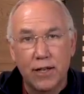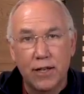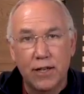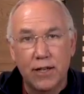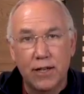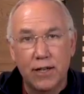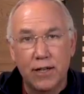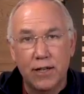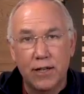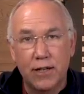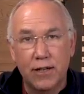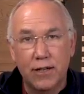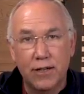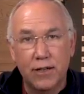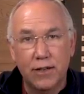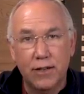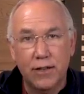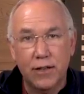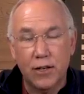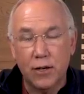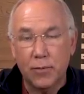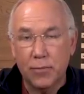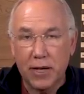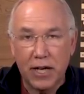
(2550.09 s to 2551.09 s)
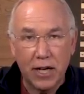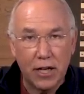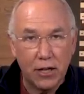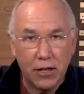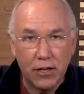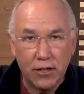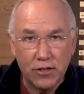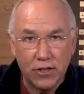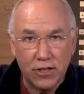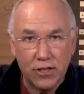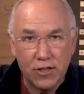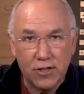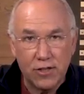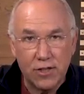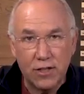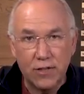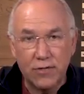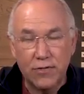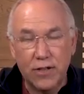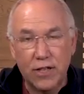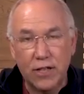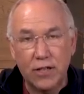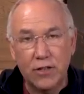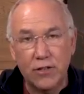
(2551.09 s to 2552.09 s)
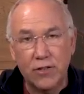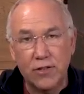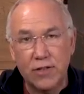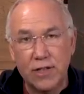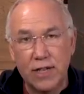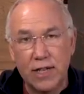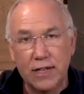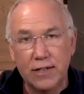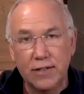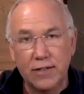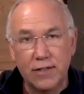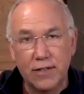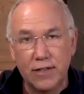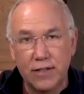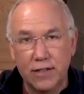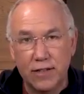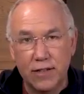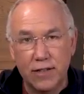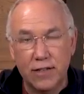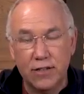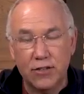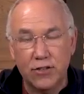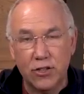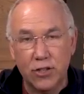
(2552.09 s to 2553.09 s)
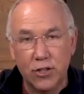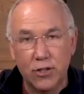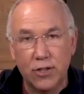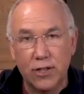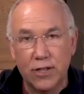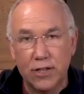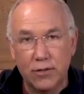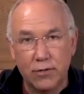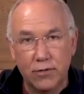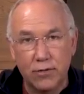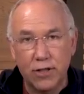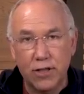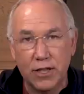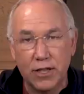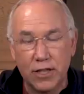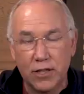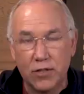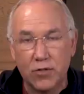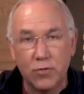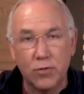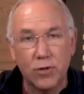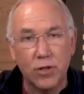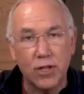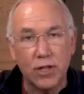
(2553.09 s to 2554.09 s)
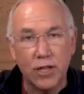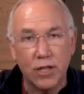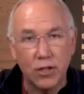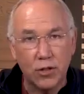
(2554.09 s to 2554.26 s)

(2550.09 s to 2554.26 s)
Uh, there are biologists that have done those tests that, that show that it really does work.